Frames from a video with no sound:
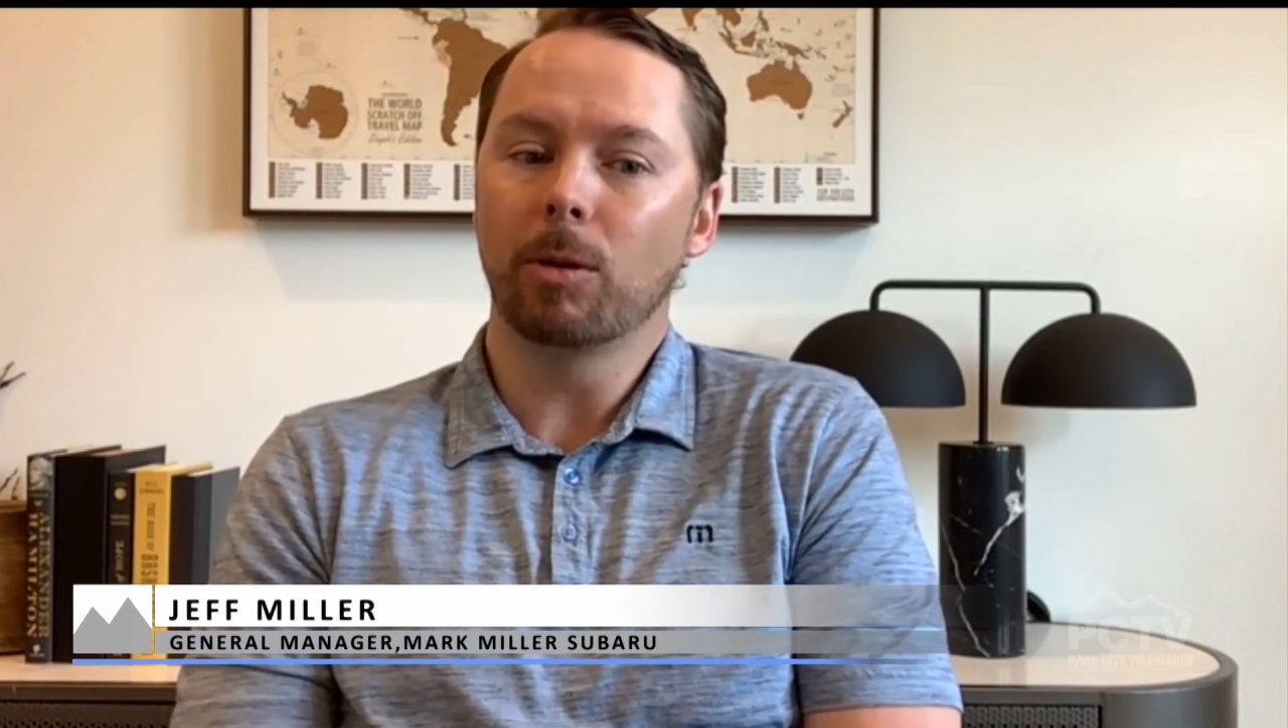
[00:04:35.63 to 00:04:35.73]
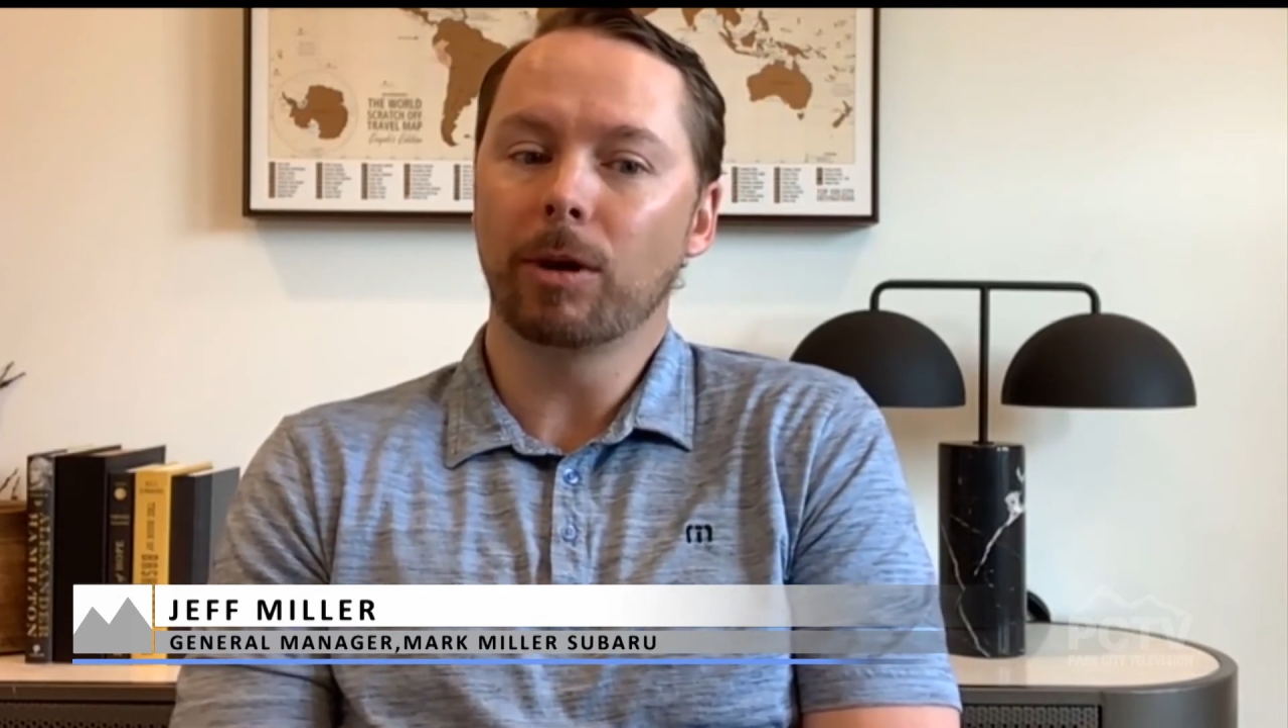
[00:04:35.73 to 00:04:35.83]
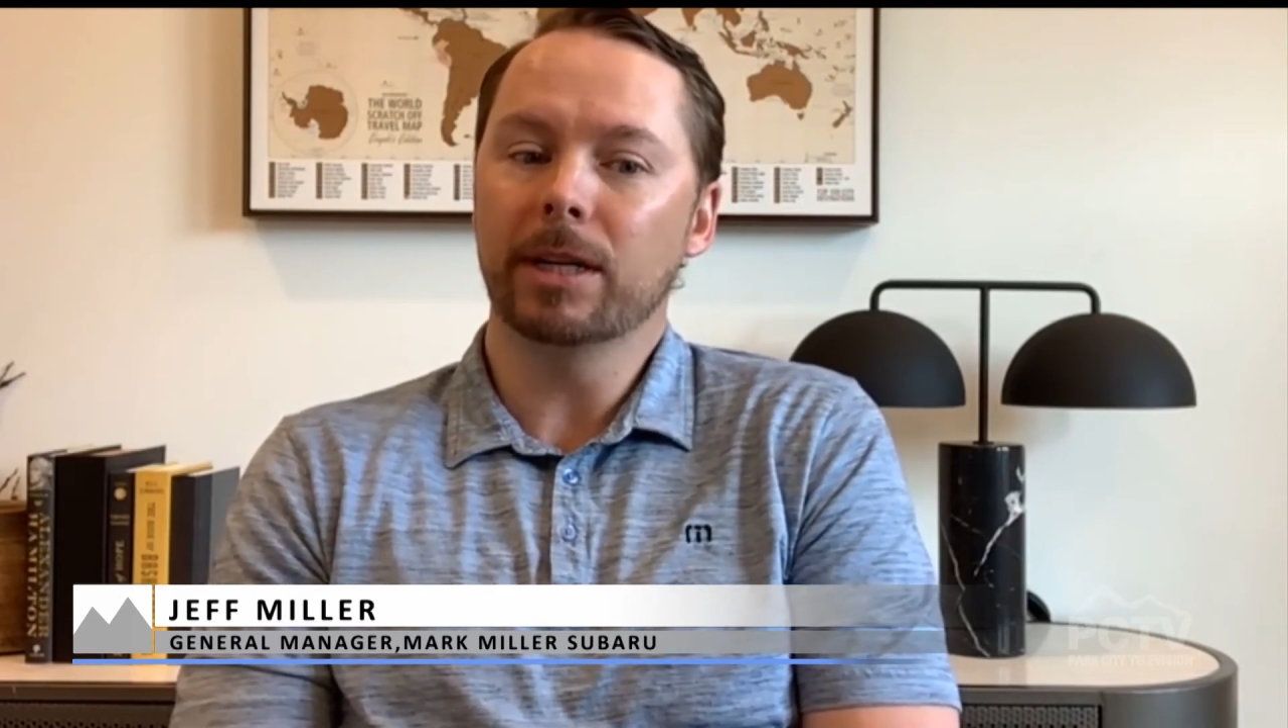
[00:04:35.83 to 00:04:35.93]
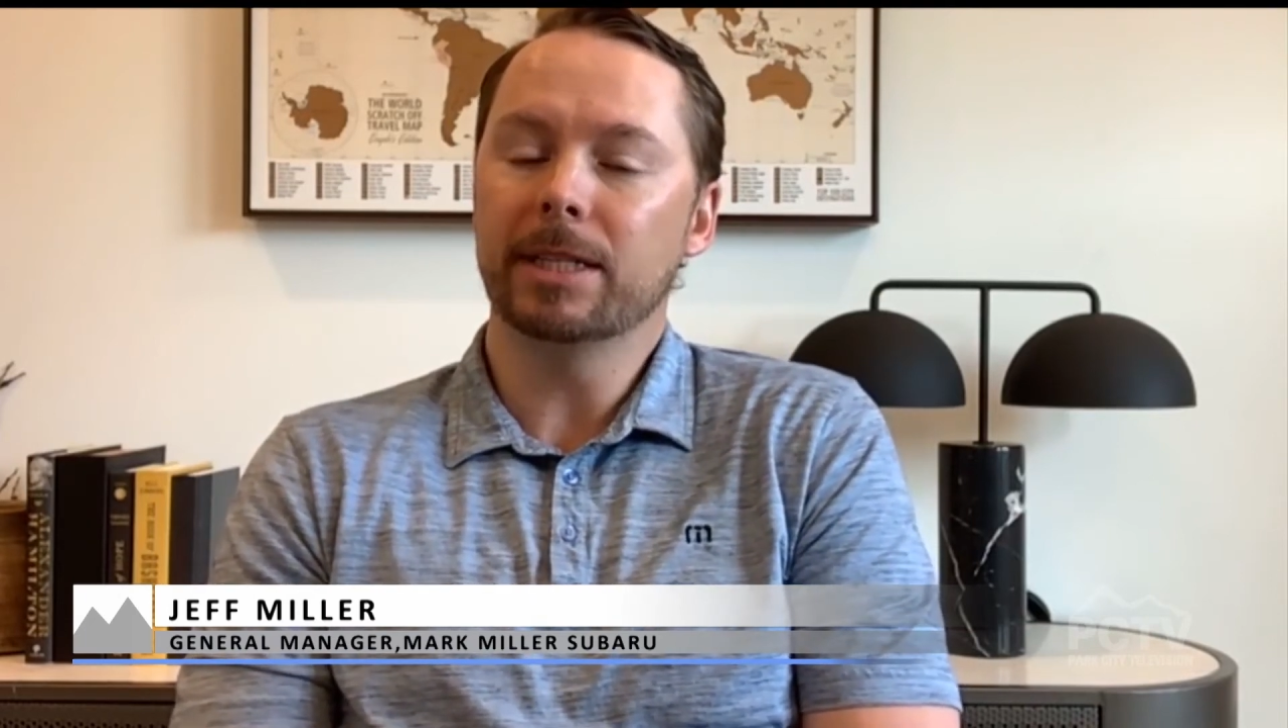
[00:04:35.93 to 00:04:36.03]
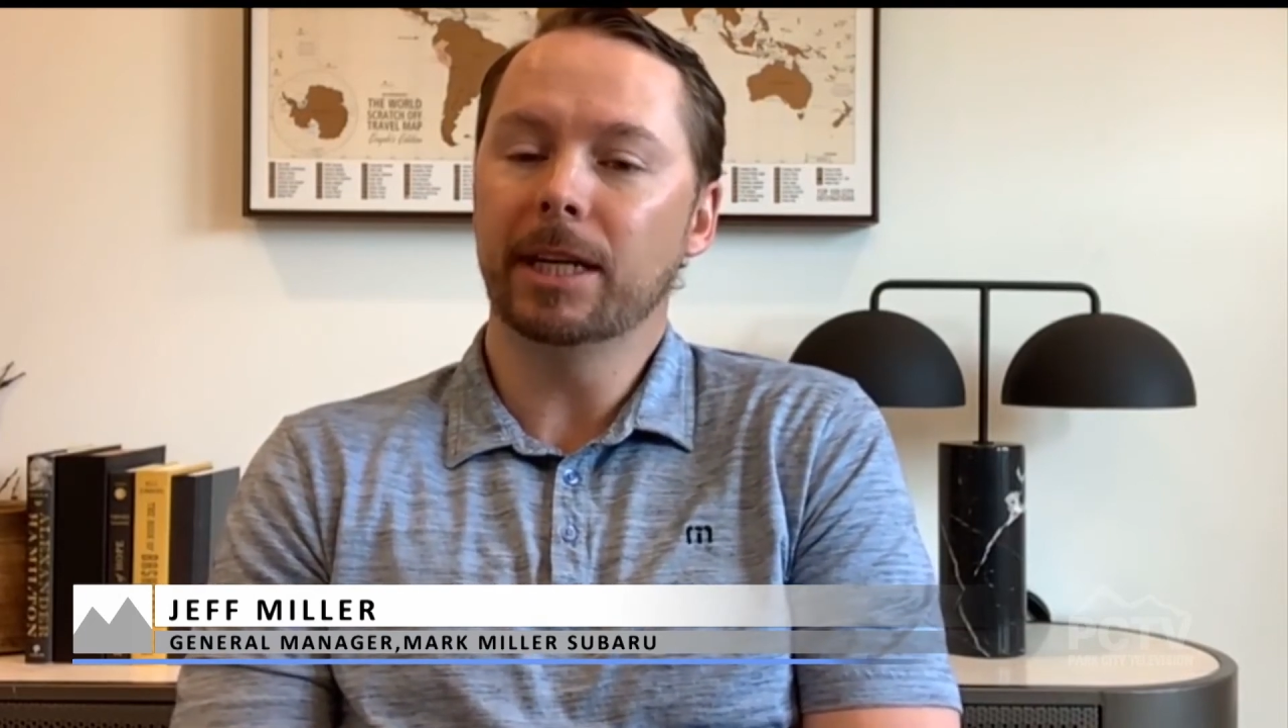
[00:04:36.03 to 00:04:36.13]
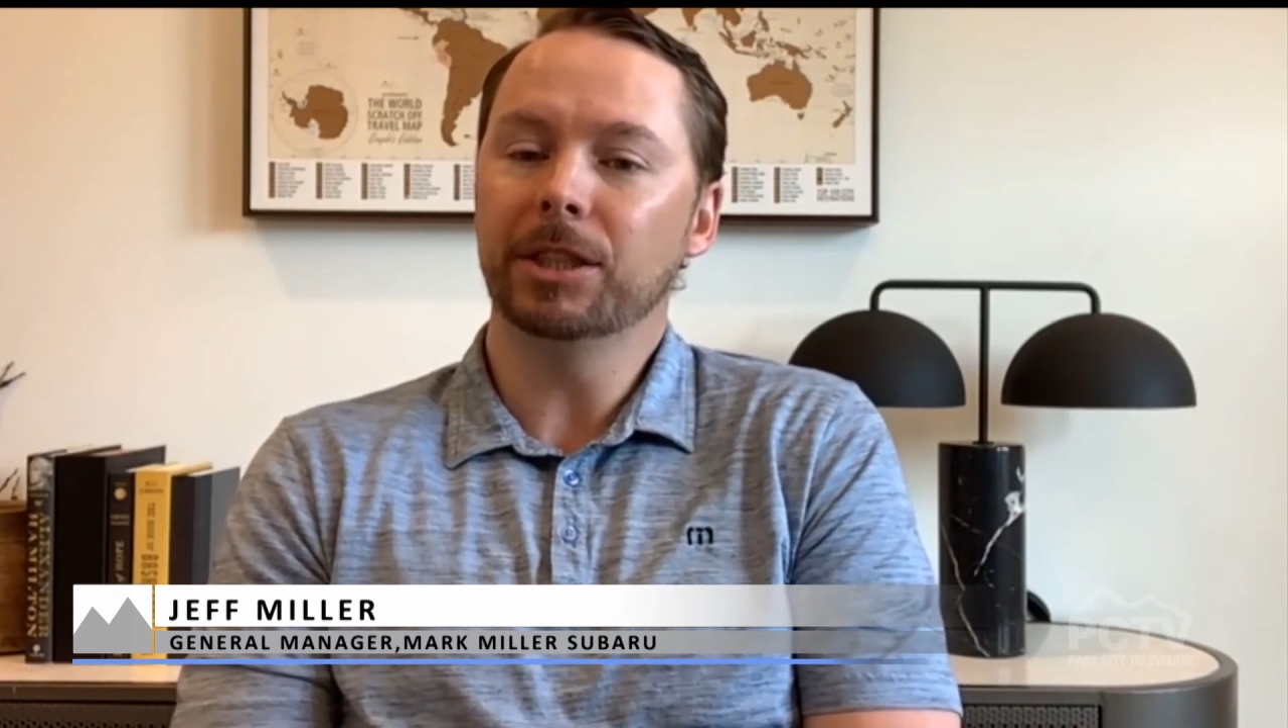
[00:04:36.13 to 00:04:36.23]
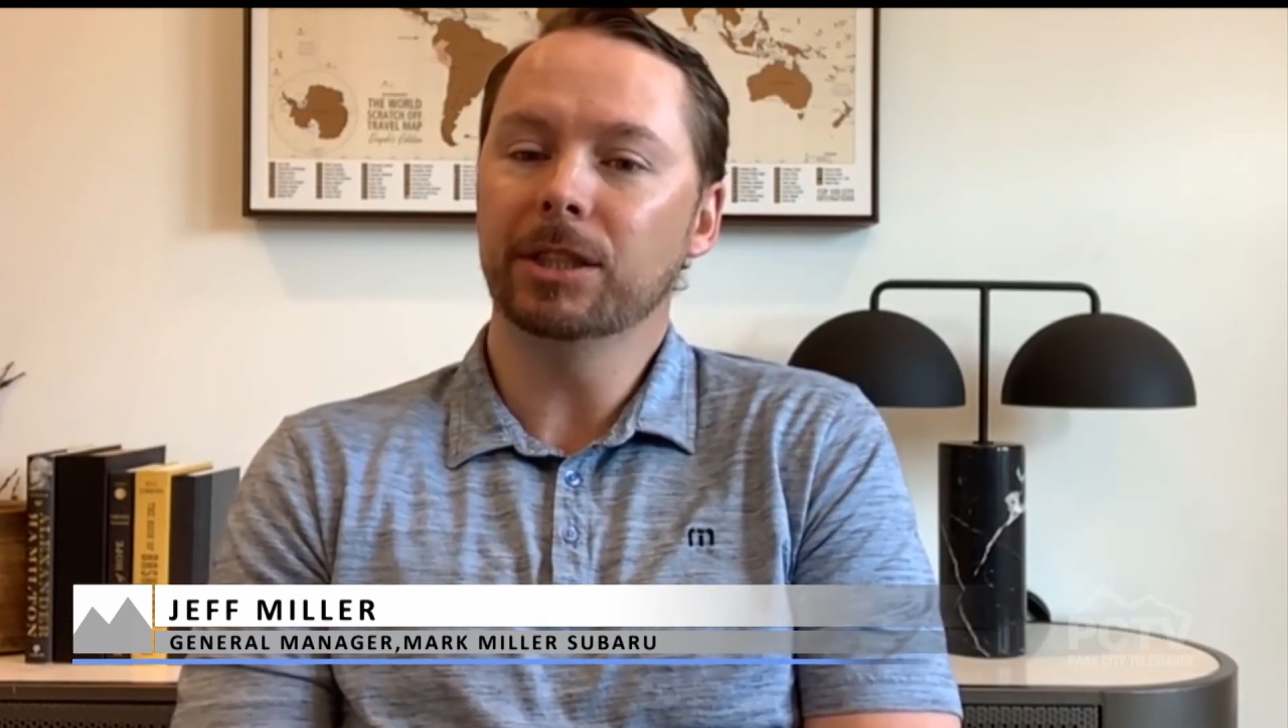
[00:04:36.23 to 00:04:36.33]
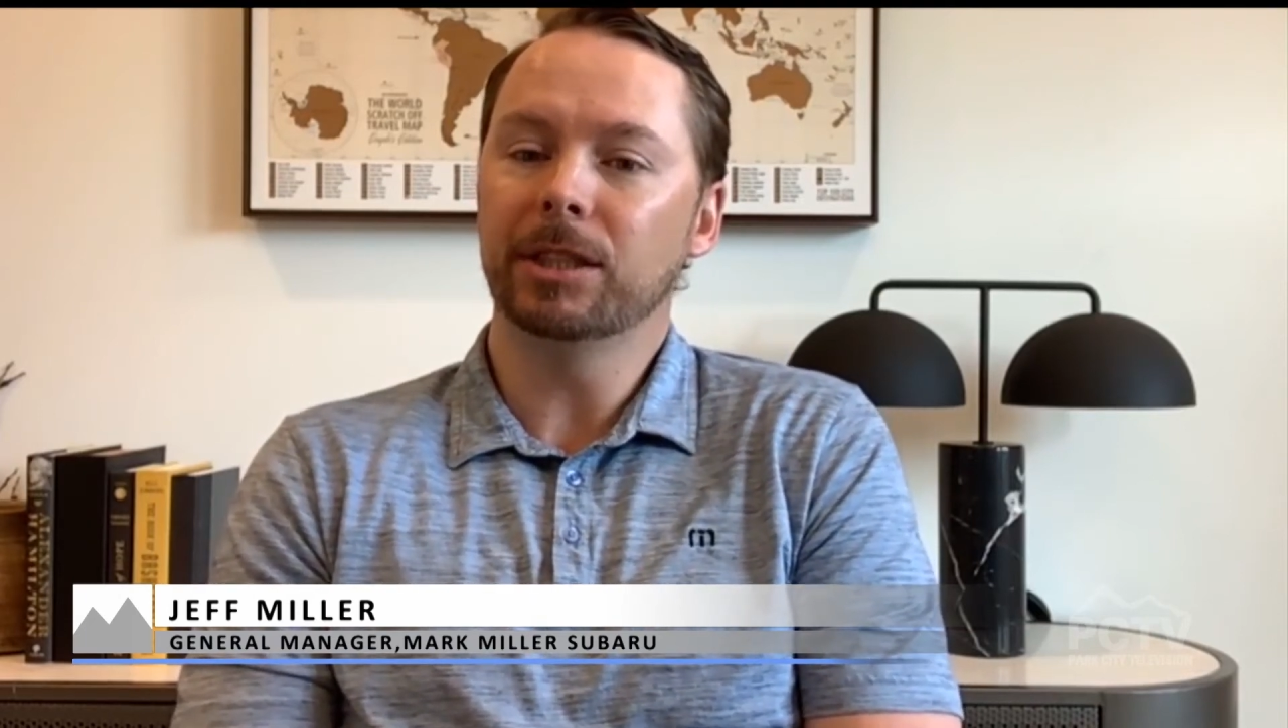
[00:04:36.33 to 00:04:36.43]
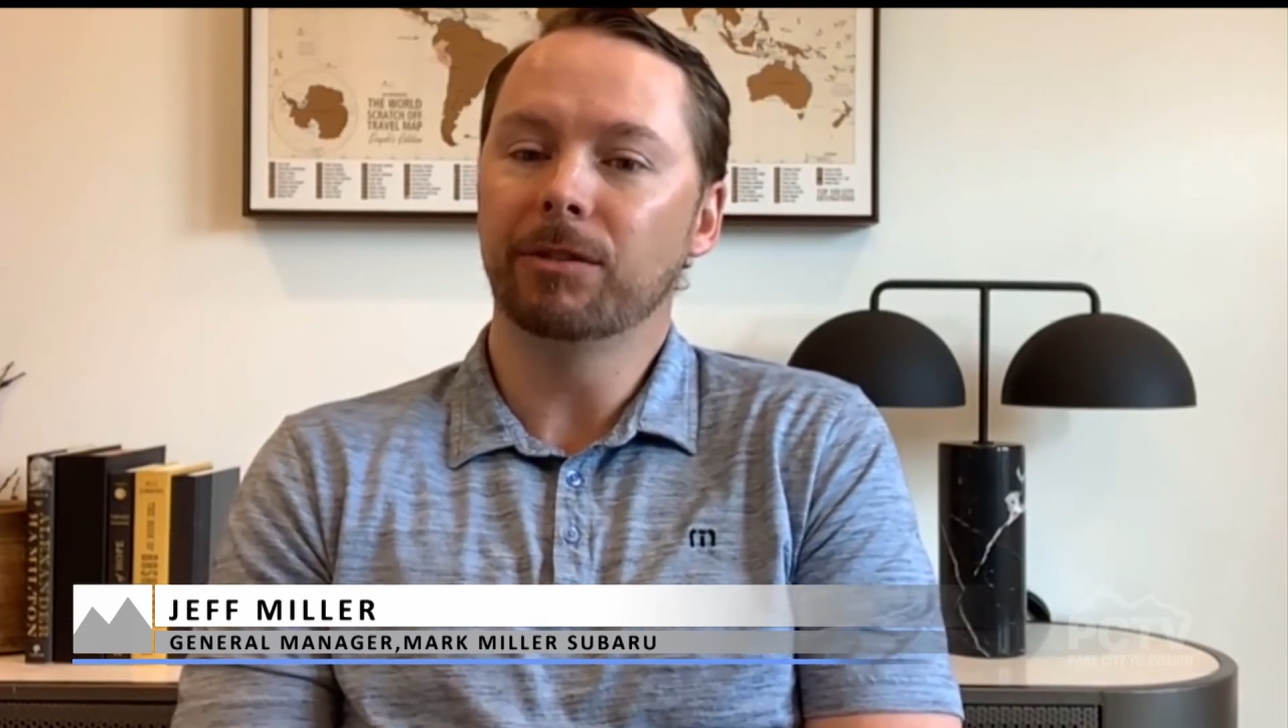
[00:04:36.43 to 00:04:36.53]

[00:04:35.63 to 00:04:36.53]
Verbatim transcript: organizations